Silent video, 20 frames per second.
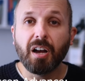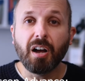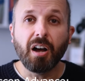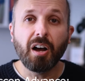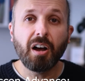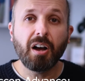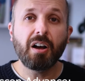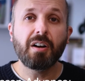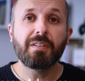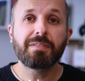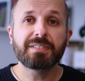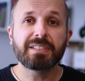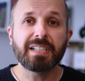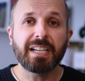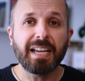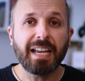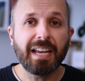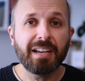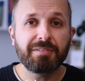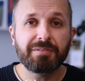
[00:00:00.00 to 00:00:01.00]

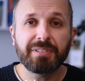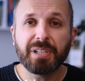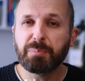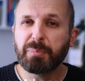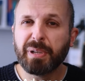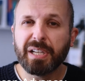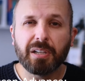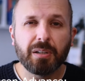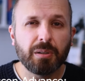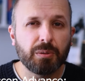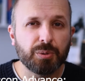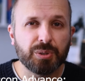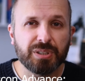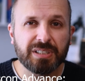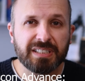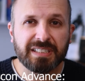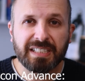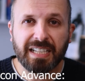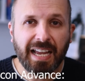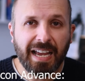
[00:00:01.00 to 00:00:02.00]
after every meal or
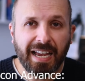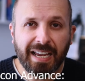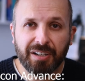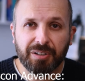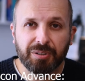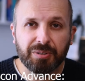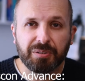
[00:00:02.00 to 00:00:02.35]
snack